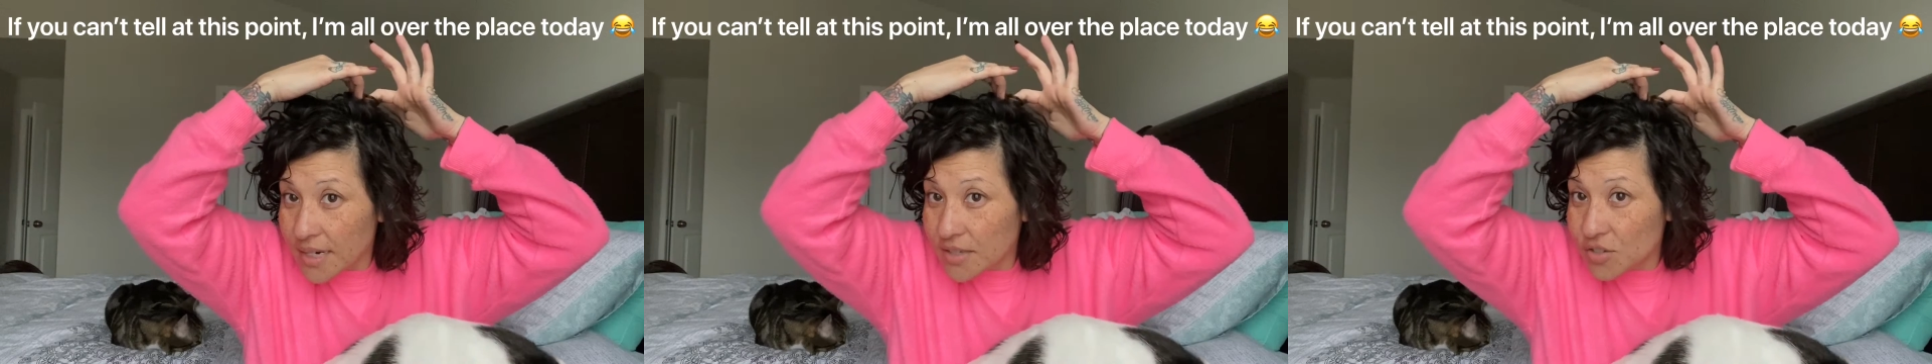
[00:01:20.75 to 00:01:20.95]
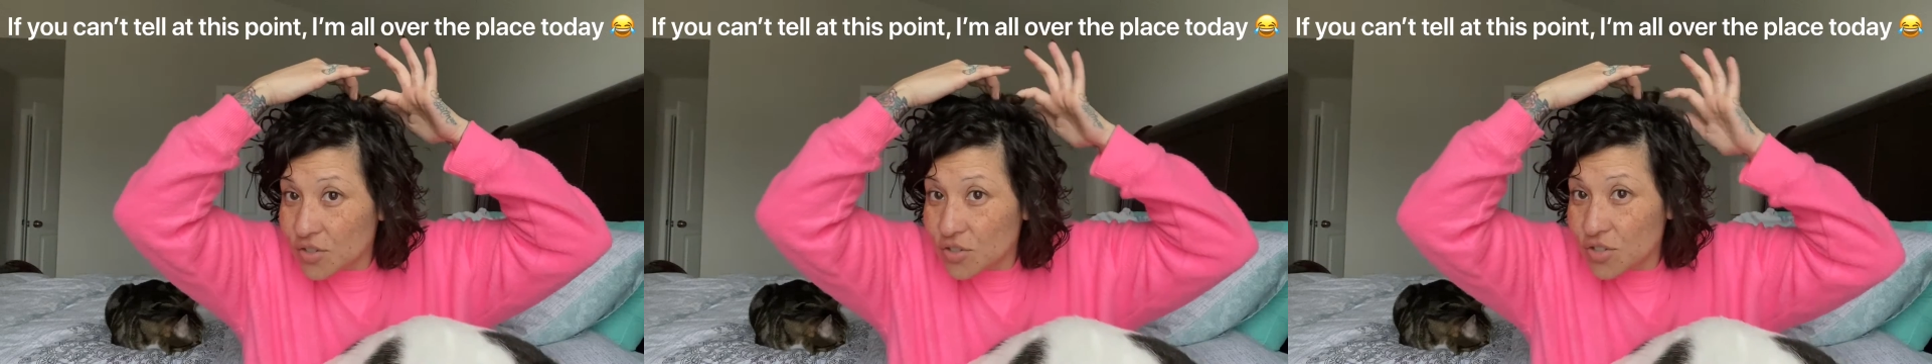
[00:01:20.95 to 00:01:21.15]

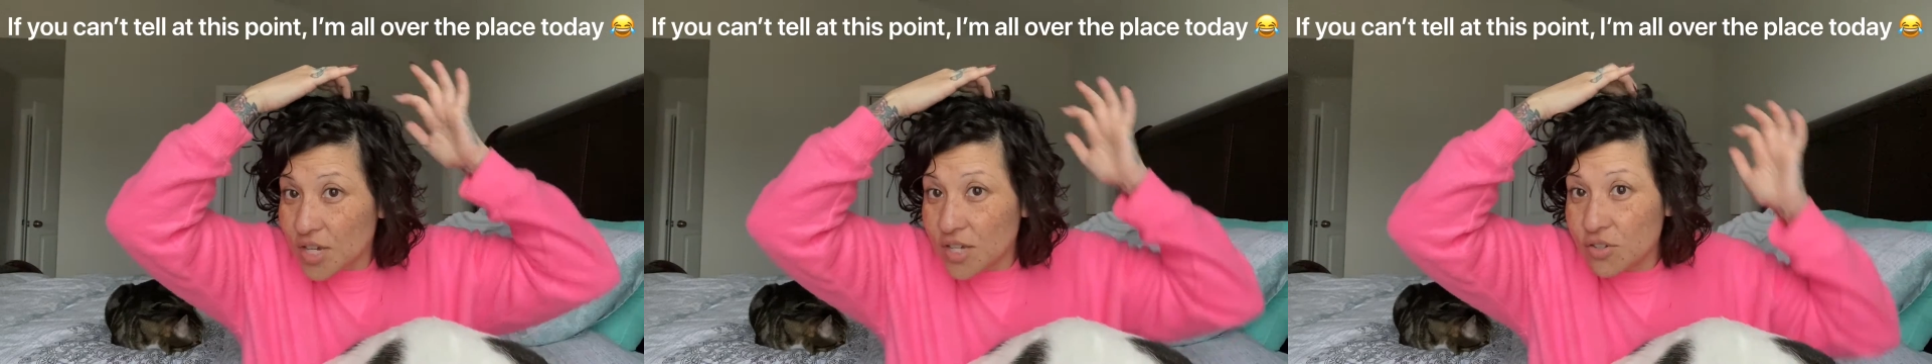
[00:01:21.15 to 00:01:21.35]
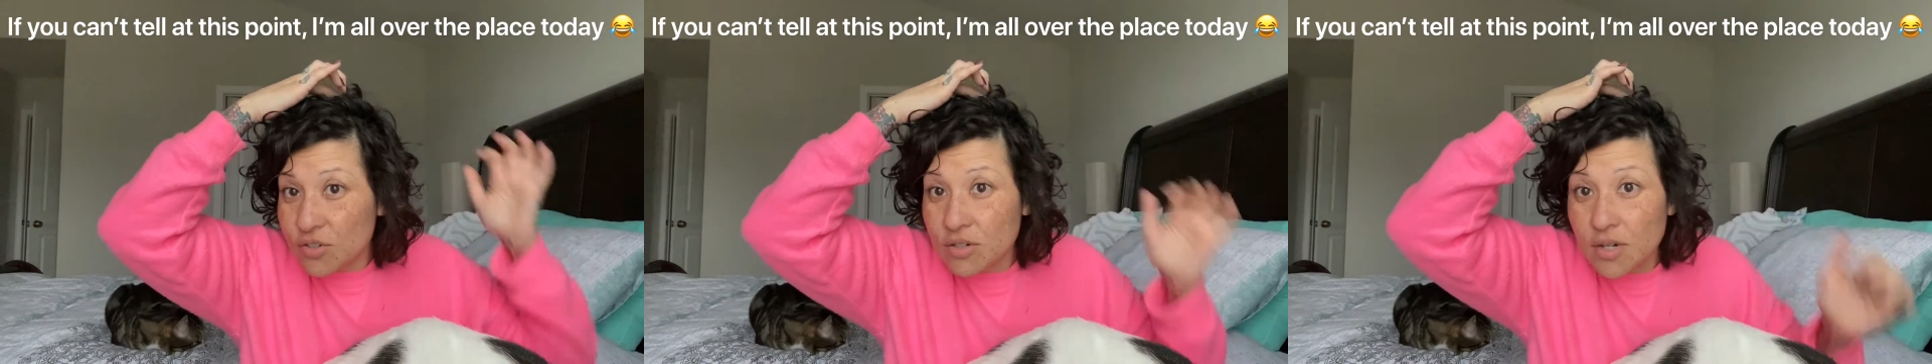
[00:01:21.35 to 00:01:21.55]
It just
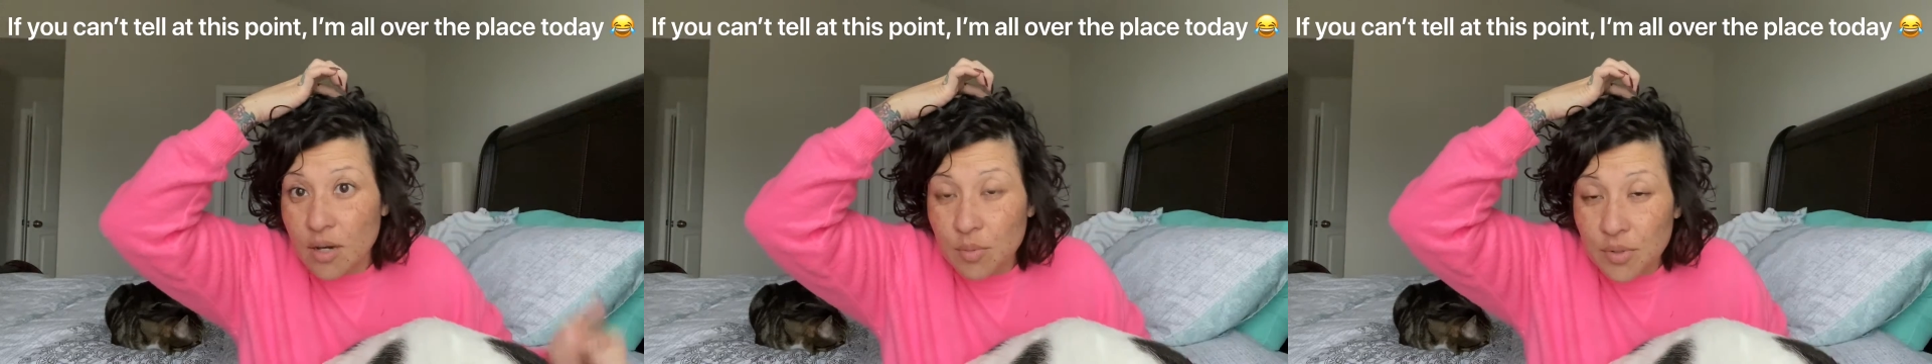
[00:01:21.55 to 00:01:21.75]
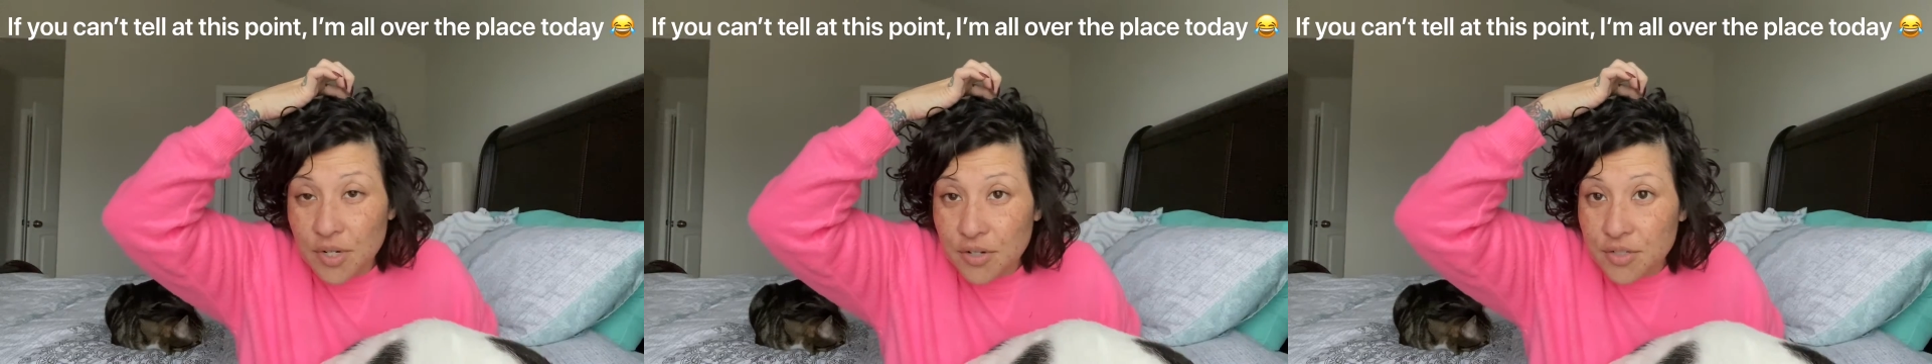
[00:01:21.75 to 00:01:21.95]
changed a
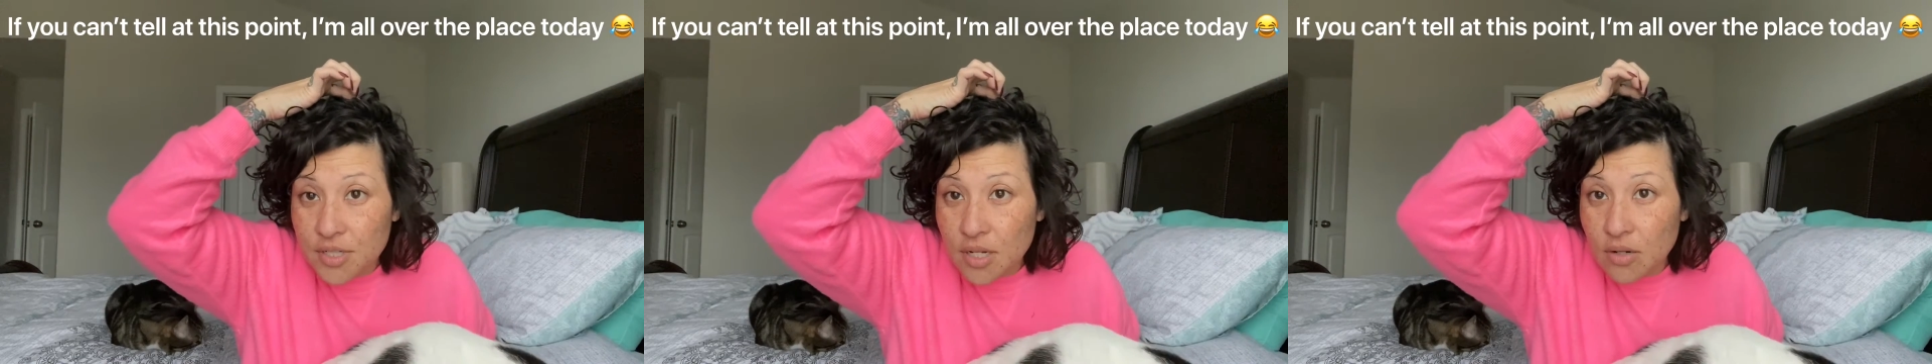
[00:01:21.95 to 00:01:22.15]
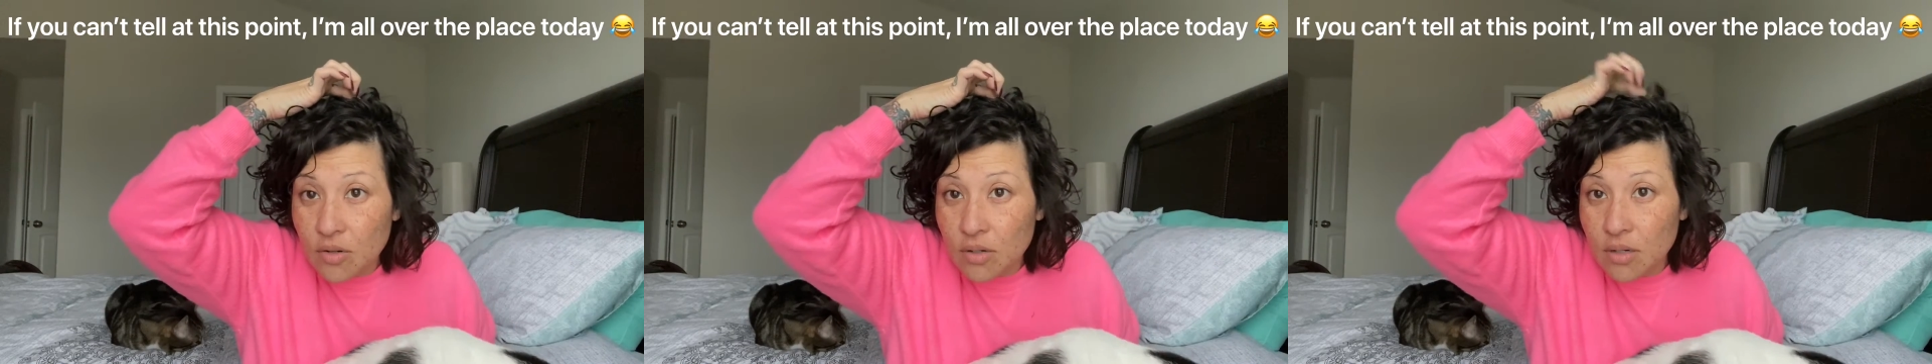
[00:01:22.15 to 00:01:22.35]
couple years
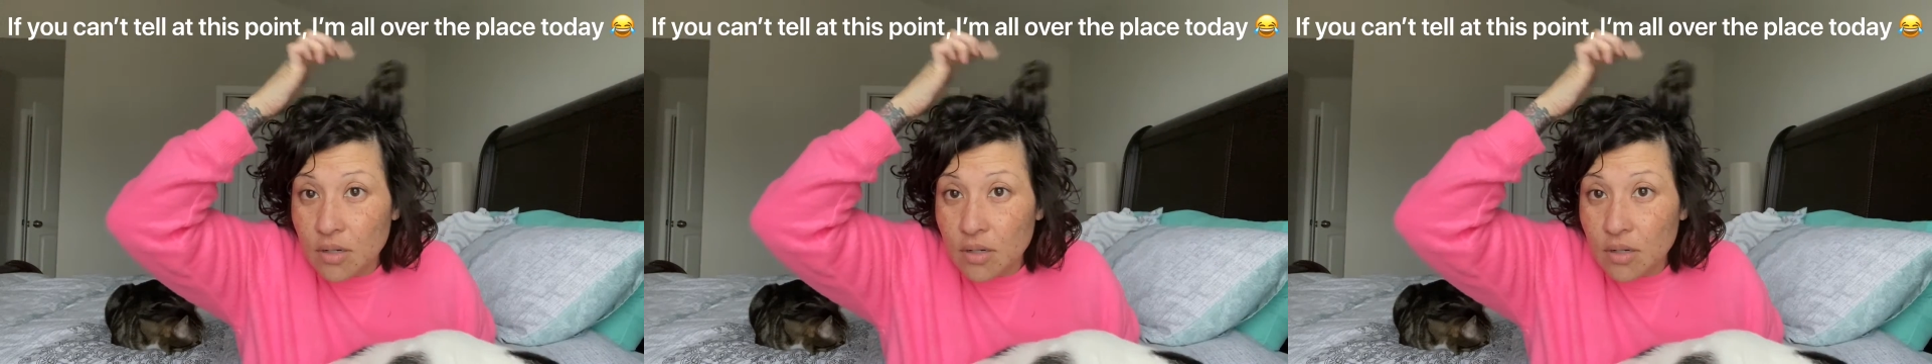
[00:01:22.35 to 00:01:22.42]
ago.